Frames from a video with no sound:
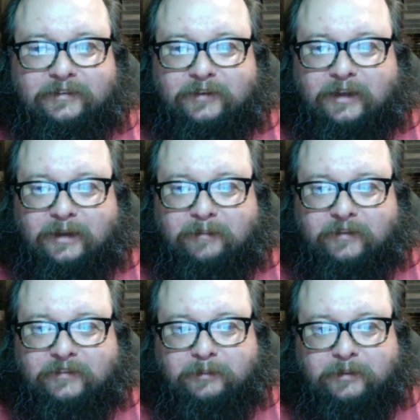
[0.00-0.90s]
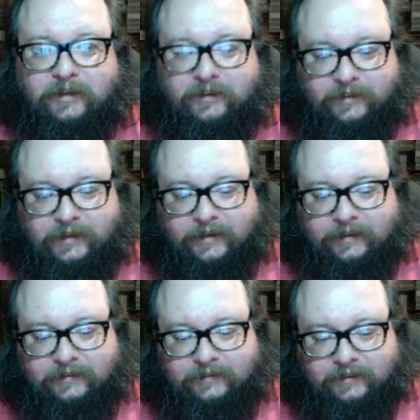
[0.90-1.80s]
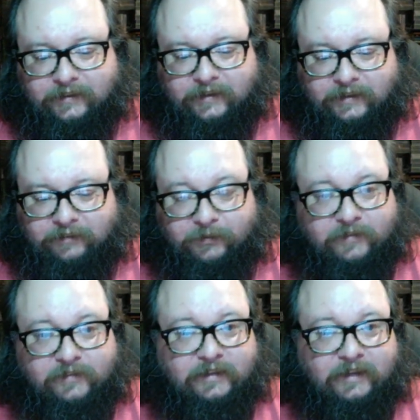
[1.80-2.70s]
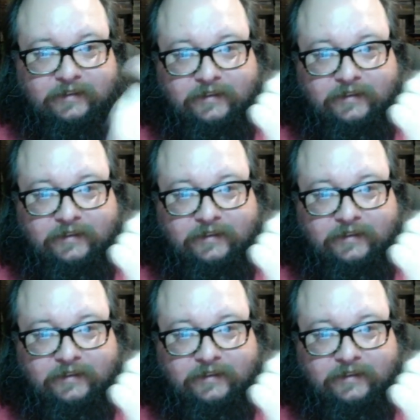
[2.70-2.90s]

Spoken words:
multiplayer day. And if you want to see that,